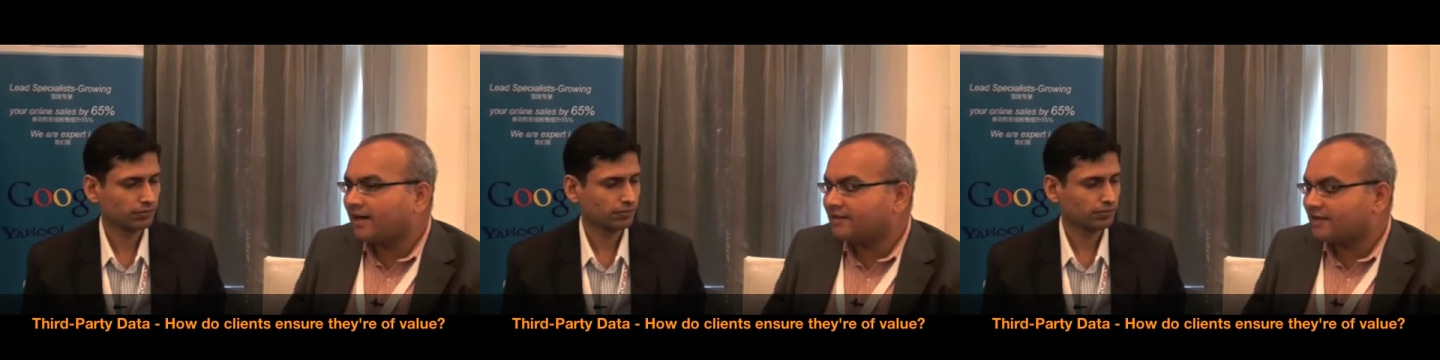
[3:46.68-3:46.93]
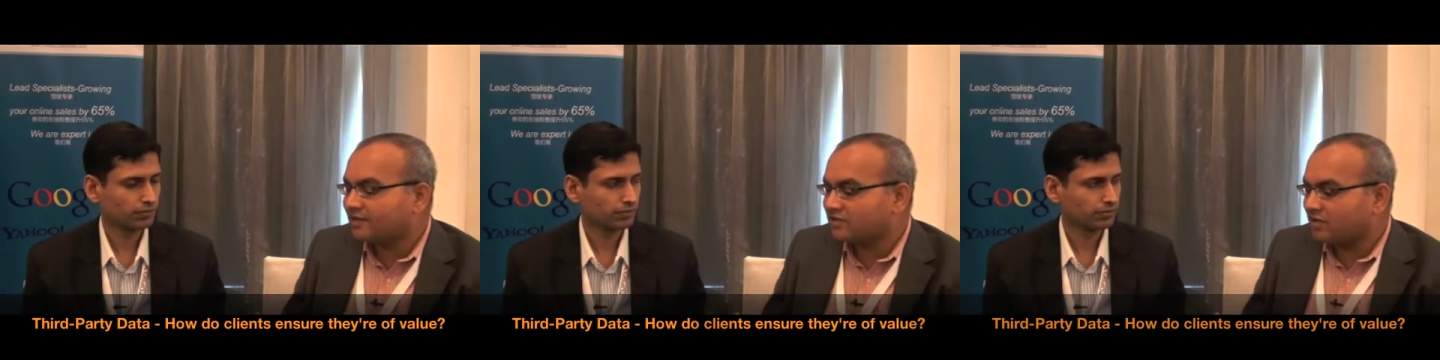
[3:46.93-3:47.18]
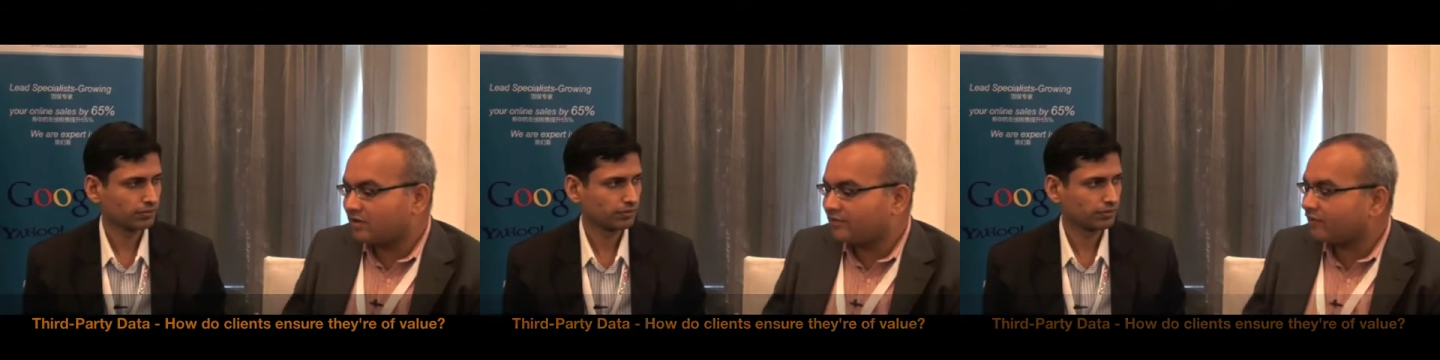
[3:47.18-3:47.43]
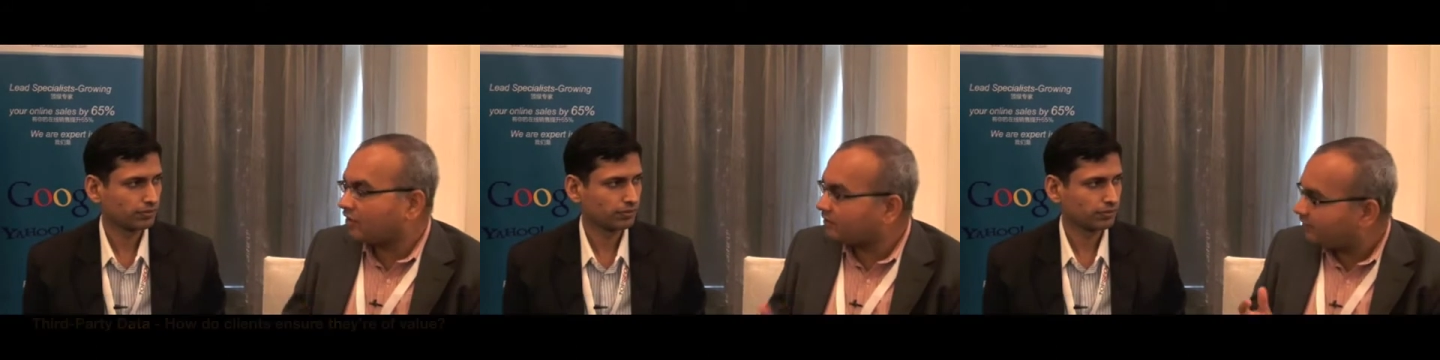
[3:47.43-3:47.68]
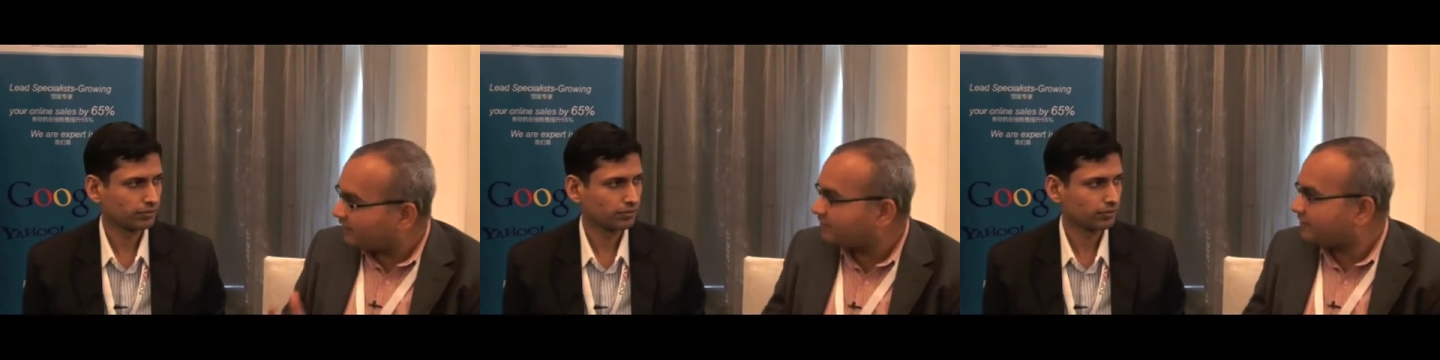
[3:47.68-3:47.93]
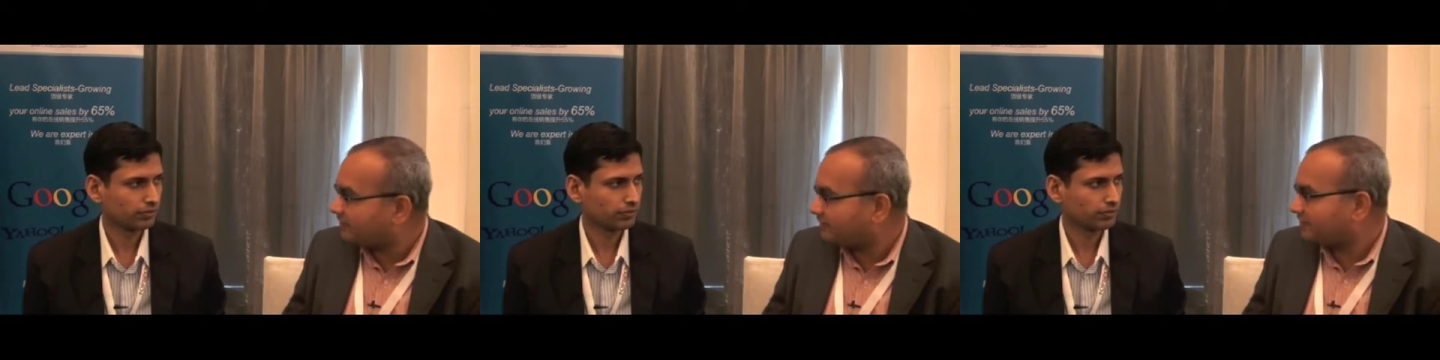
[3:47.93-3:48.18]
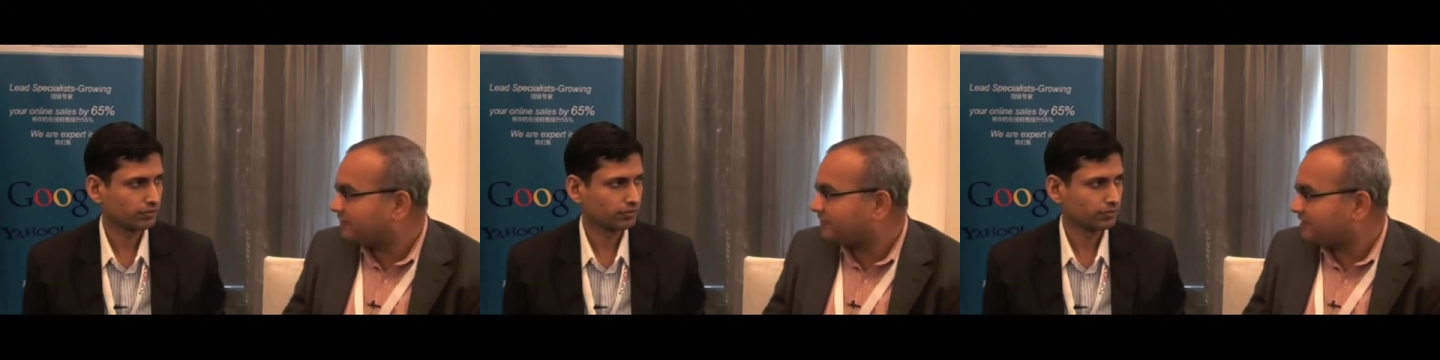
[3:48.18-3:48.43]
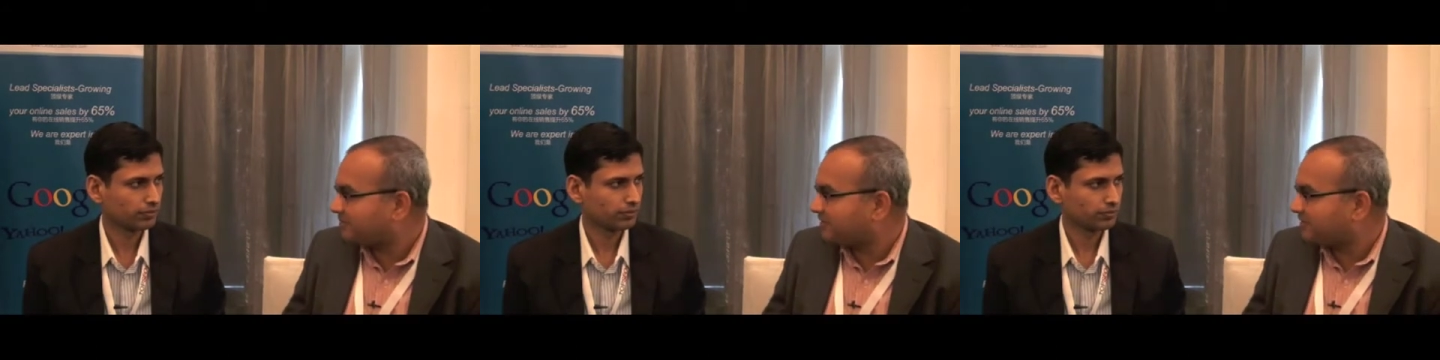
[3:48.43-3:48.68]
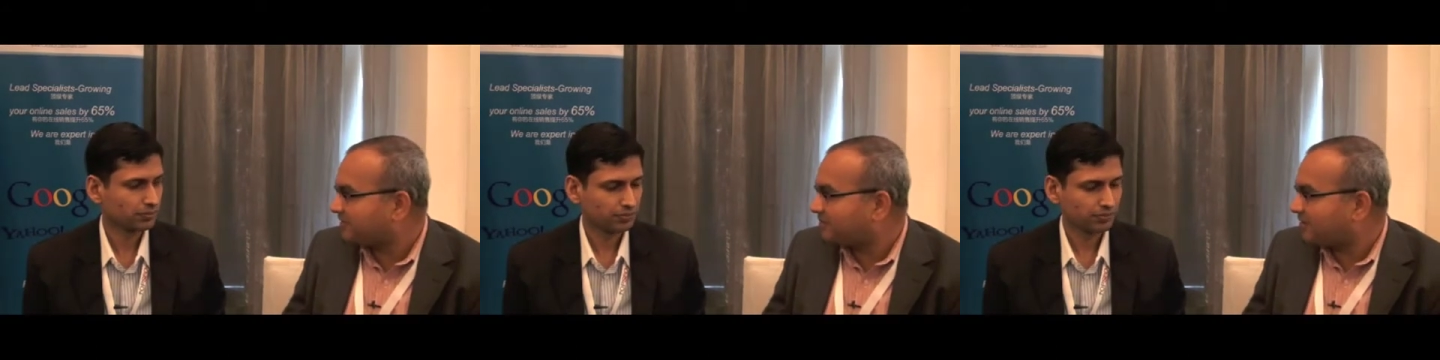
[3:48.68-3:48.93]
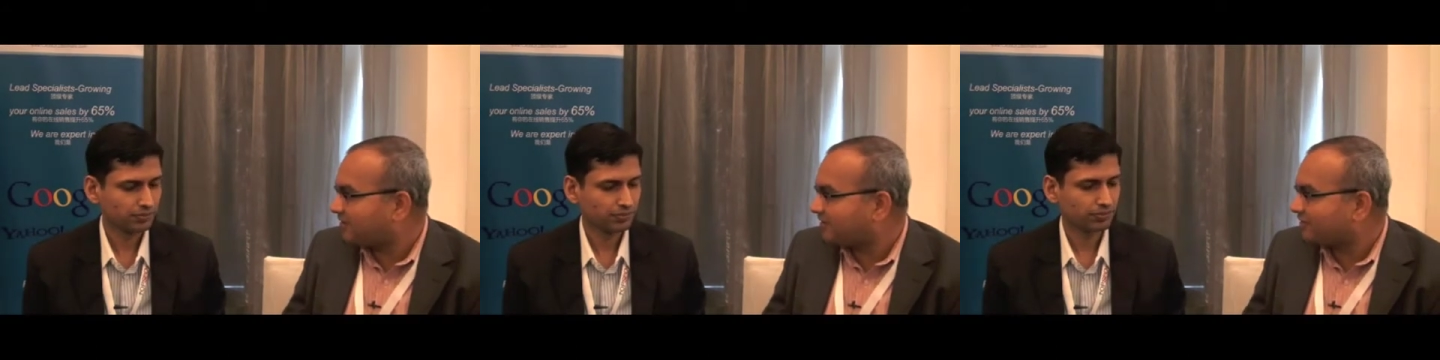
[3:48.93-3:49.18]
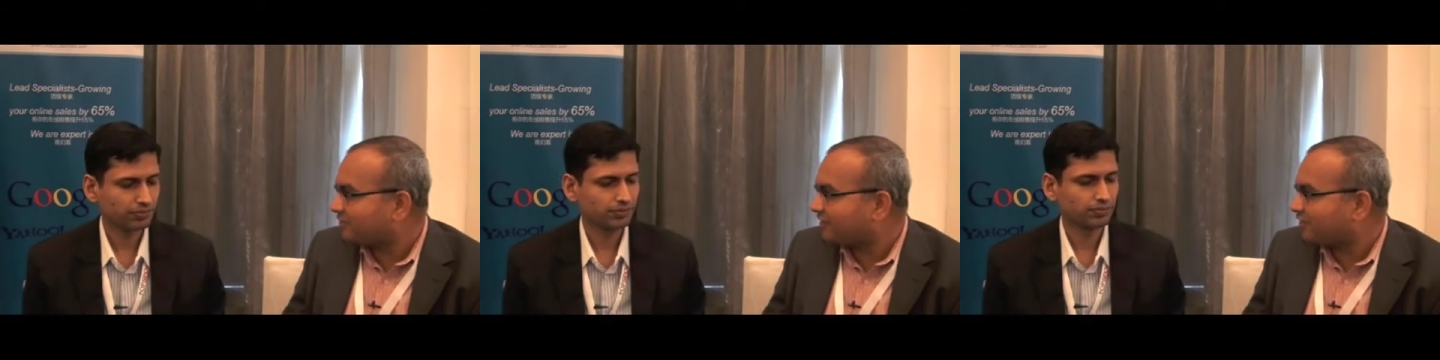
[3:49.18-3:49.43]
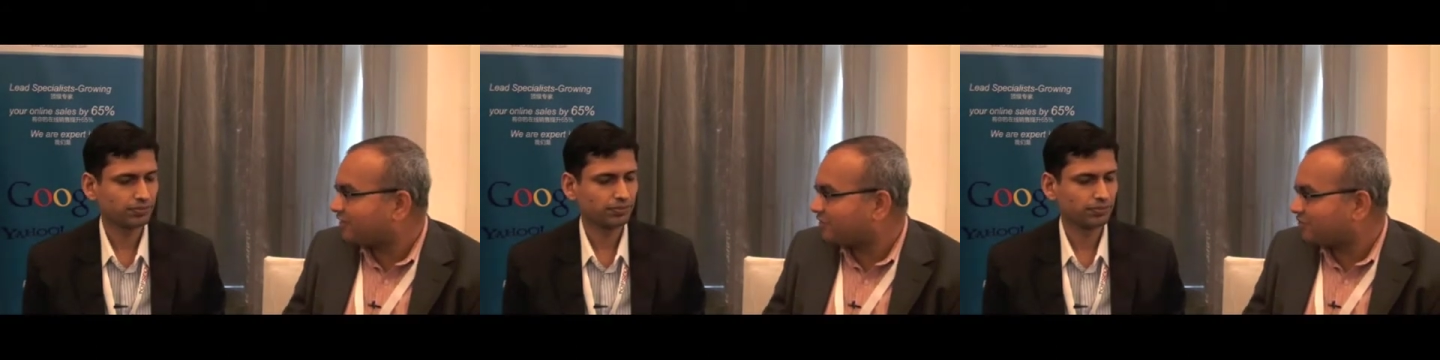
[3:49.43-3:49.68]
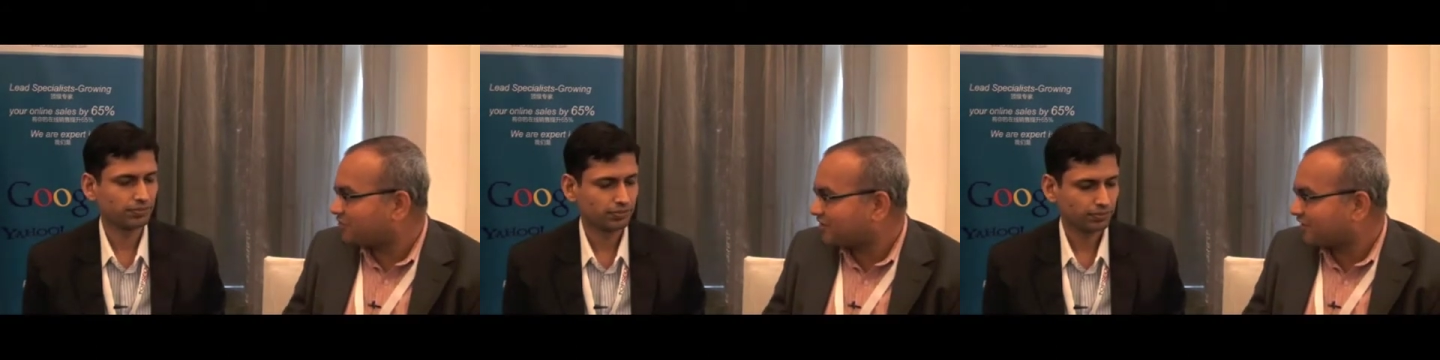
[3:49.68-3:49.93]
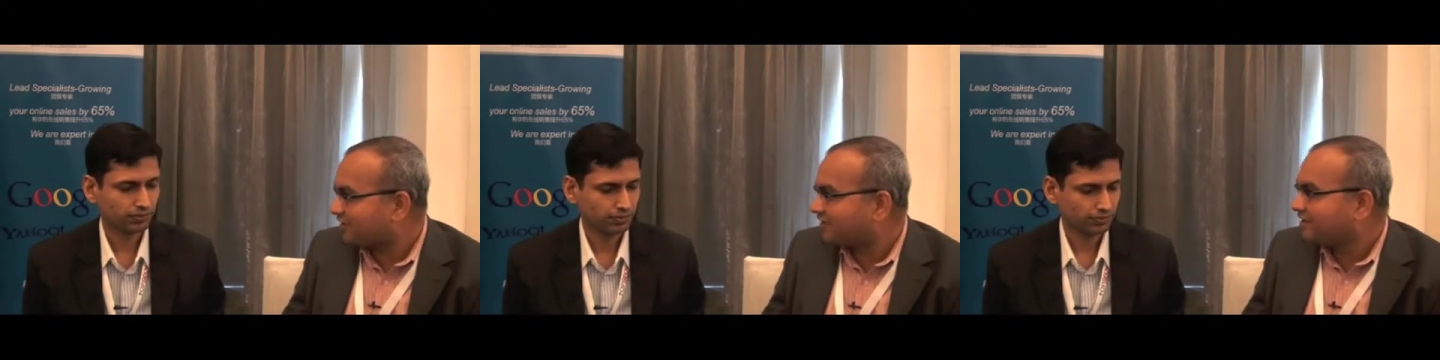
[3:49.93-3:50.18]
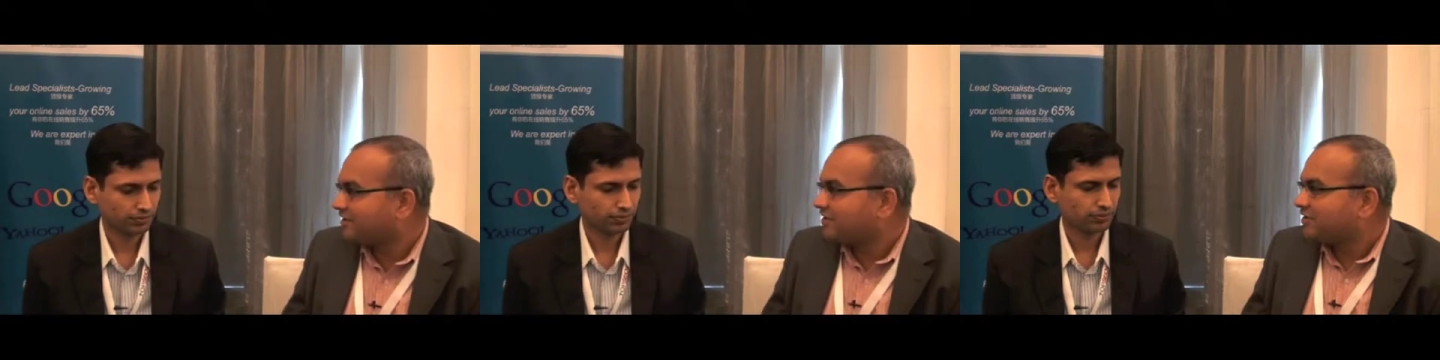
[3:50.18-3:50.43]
Speaker 1: and there is a lot of conflicting data available in the market when you're using it.